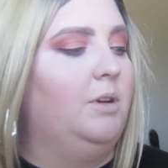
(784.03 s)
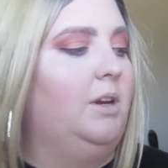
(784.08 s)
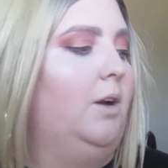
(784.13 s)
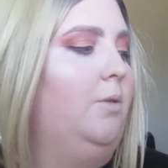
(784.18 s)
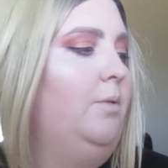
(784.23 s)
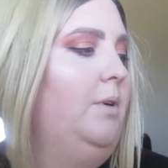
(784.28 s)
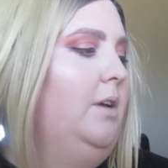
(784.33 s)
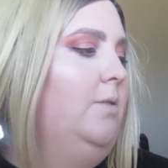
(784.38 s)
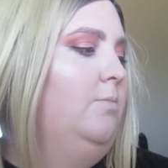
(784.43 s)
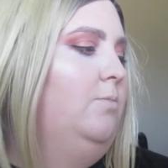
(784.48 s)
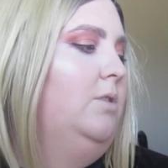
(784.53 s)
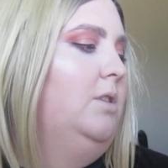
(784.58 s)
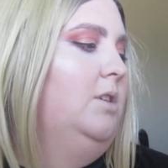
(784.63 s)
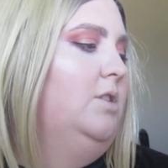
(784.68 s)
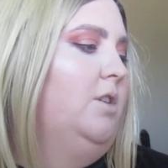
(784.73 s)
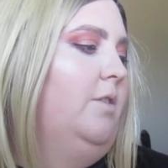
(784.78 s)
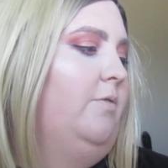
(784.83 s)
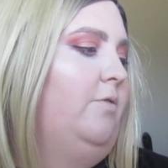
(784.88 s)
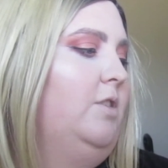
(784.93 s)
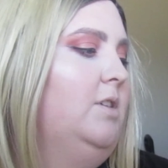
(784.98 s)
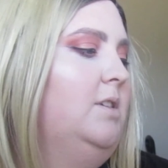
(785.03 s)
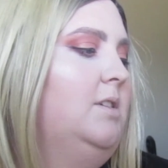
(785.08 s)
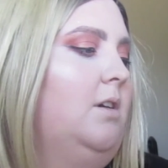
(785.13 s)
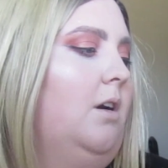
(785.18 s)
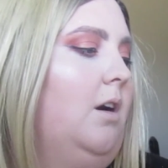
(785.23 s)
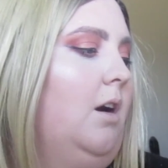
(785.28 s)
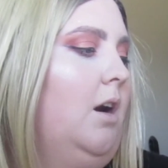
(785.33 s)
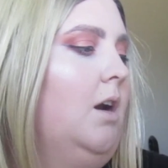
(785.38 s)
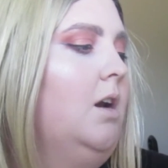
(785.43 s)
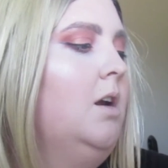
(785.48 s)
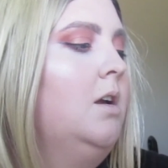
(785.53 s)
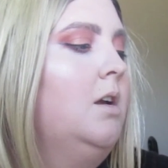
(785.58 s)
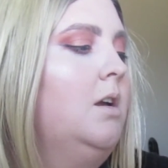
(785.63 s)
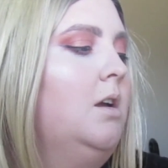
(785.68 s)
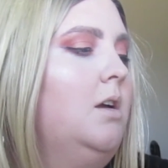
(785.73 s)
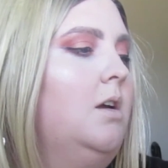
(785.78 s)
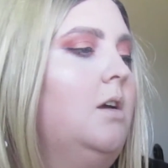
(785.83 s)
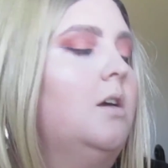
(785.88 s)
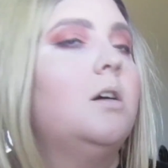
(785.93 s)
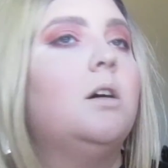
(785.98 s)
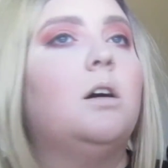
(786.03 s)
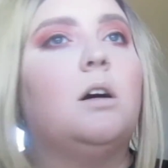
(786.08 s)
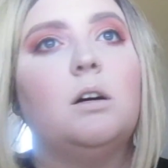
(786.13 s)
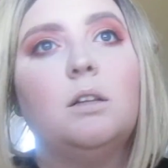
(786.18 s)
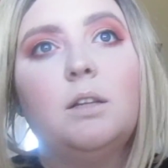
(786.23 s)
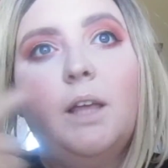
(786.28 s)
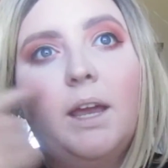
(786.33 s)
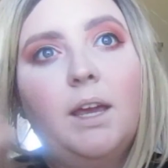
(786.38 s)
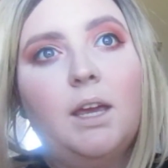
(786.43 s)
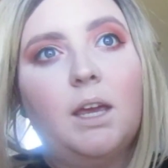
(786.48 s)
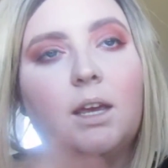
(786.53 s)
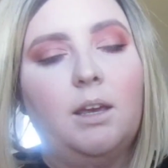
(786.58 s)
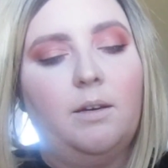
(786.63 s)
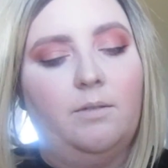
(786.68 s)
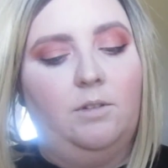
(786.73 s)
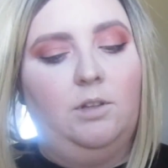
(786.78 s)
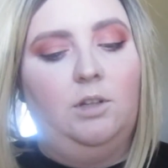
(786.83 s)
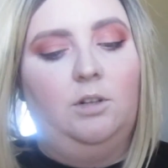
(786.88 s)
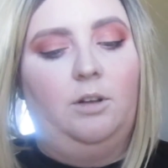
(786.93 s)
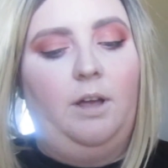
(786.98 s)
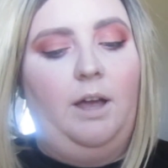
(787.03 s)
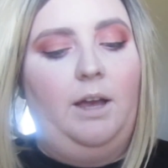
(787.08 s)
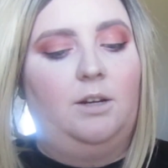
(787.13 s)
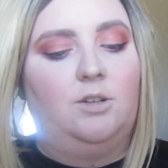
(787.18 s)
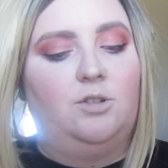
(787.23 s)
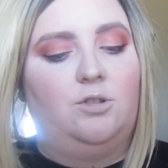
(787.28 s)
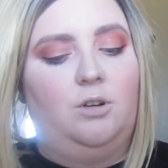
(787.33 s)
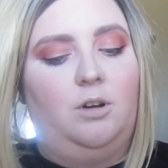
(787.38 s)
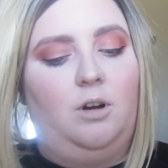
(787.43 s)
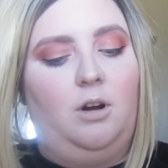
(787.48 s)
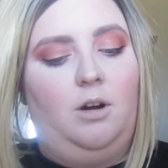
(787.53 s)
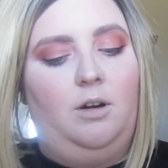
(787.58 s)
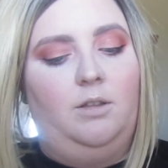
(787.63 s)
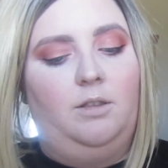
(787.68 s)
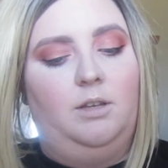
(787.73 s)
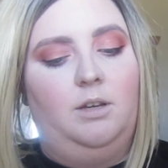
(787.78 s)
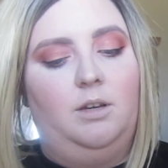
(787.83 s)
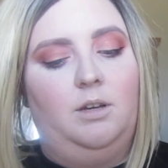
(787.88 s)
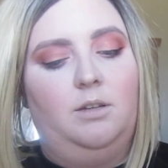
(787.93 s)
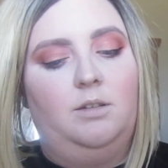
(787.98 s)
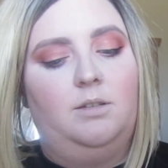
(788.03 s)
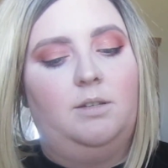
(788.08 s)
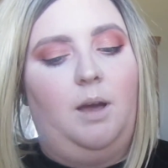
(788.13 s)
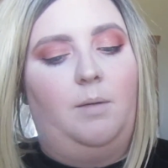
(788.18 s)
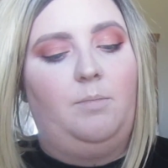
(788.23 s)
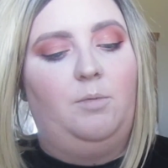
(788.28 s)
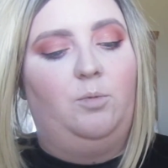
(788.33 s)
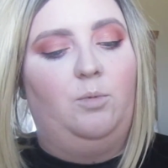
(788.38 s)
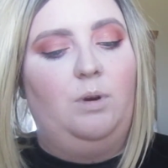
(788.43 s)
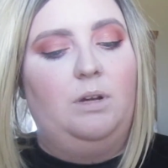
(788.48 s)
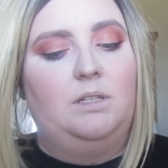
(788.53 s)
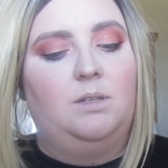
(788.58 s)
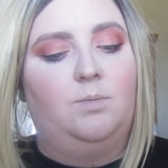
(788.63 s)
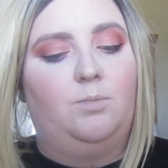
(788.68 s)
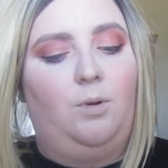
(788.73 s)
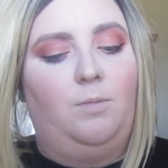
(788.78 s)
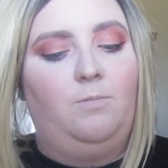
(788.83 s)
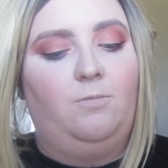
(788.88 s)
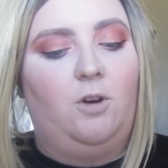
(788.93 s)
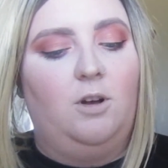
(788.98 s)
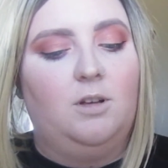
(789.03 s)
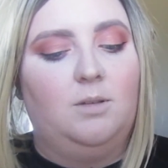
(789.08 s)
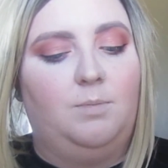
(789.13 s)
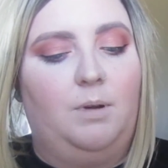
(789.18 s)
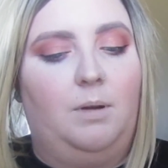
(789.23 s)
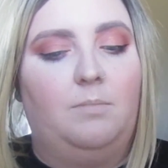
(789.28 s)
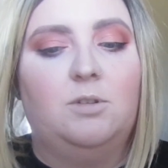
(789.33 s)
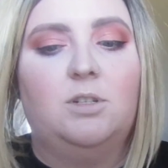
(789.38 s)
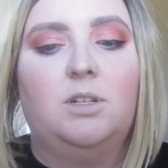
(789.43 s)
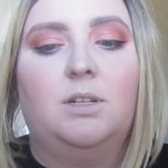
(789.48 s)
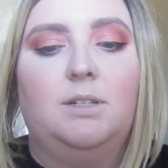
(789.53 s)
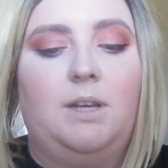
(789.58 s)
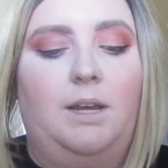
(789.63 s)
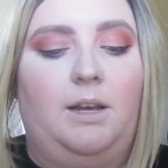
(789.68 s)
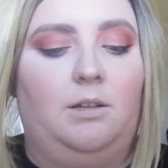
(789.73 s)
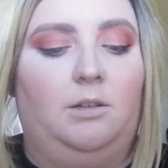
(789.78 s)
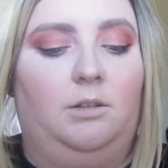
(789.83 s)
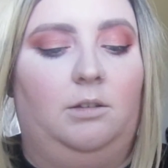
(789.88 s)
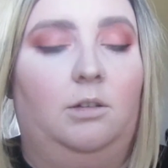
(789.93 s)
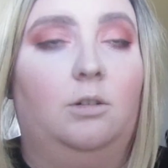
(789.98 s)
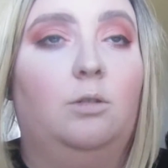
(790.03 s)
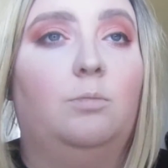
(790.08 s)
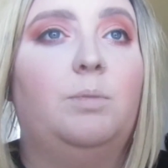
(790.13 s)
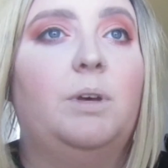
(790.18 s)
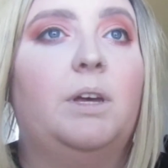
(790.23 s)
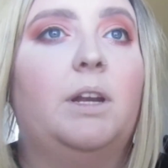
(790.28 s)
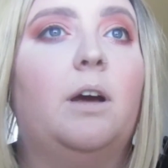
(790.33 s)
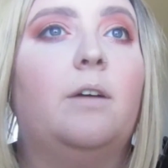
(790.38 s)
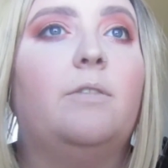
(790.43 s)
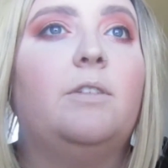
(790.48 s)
go in with the Jeffree Star like and give a little extra on the Diamond Wet Supreme Frost, but I'm just going to take a little bit of